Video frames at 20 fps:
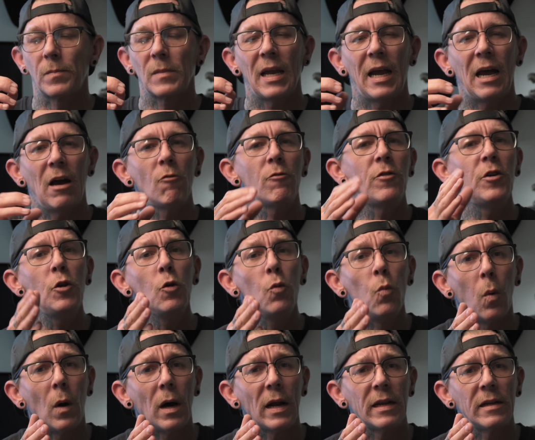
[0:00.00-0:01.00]
how you
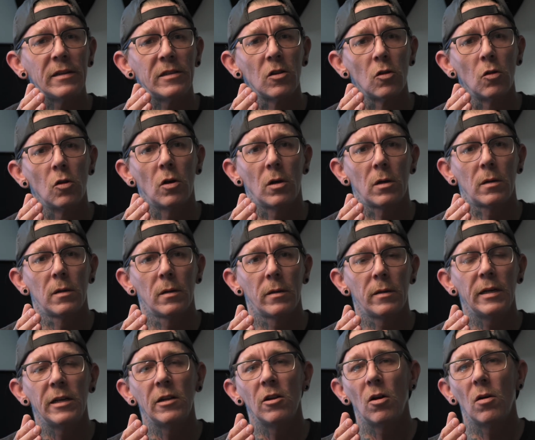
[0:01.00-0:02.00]
want it to look.
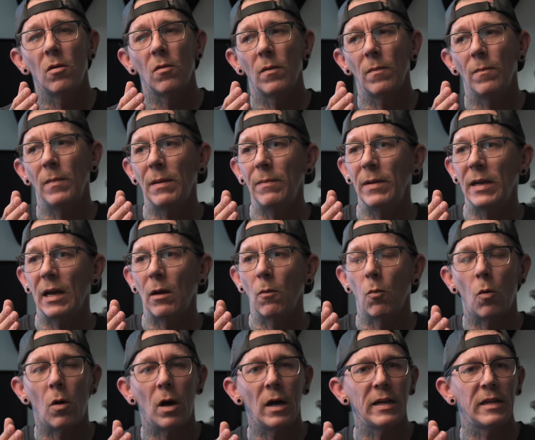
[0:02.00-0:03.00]
You know, maybe I
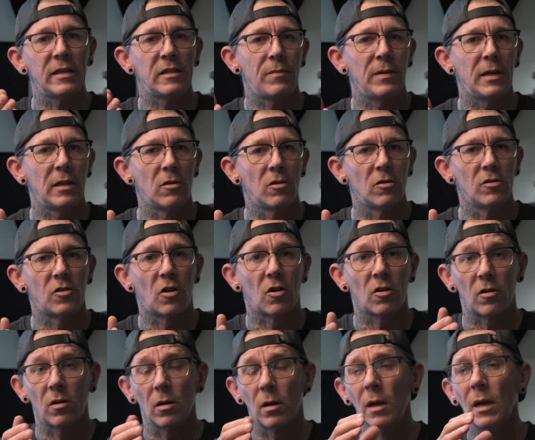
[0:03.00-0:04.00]
want it to be a little
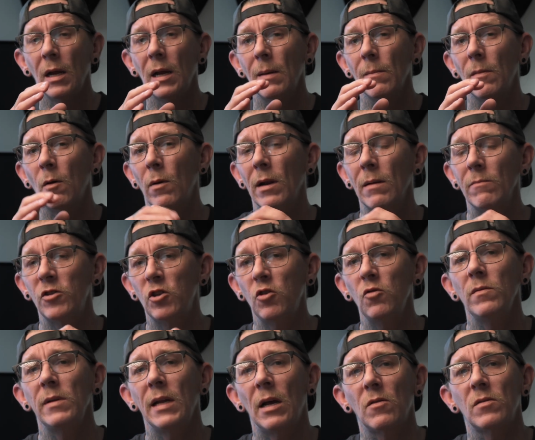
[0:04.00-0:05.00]
darker, but when I'm
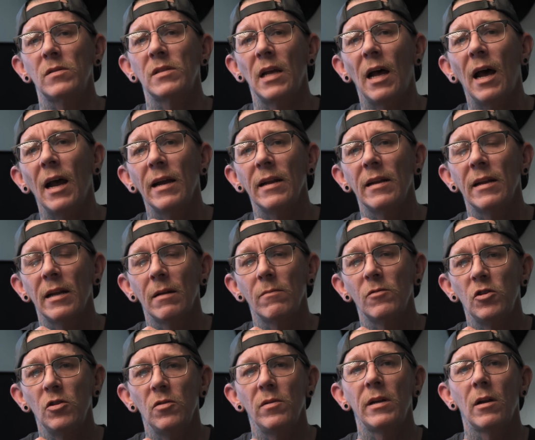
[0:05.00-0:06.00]
shooting outside and I'm
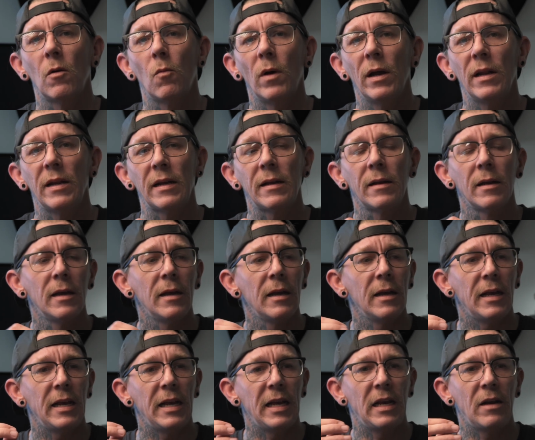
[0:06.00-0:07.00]
shooting a wedding,
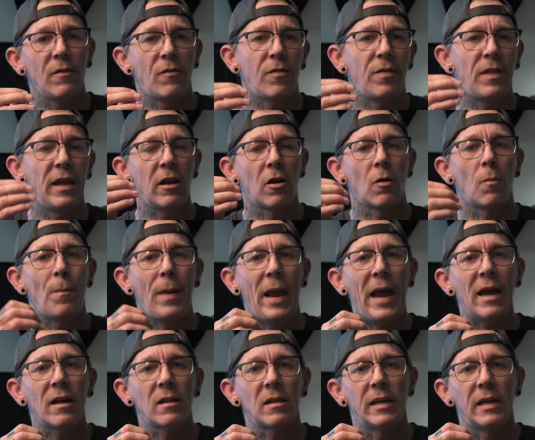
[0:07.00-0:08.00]
if they are
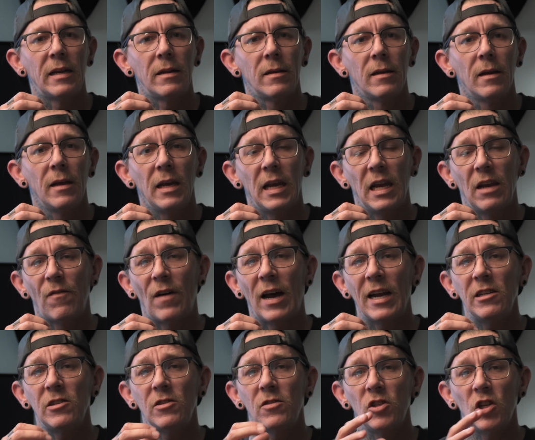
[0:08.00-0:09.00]
backlit, if
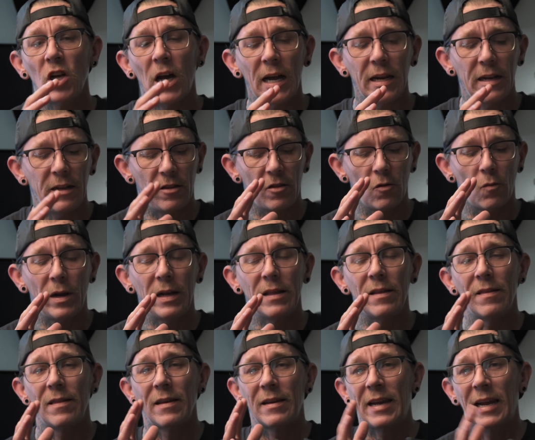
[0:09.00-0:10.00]
I shot it the way
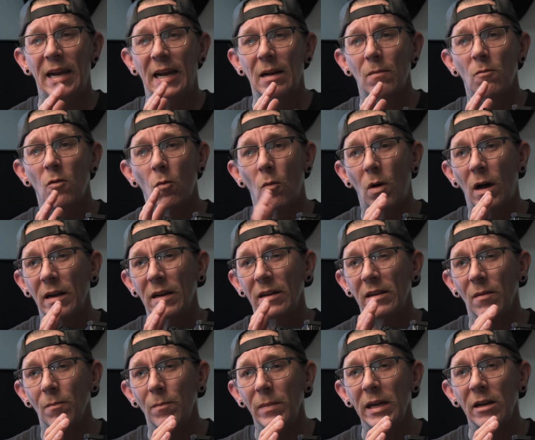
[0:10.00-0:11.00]
that the camera
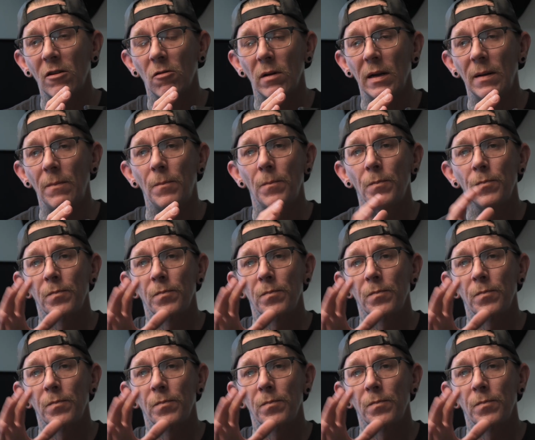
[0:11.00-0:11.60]
wanted to meter it,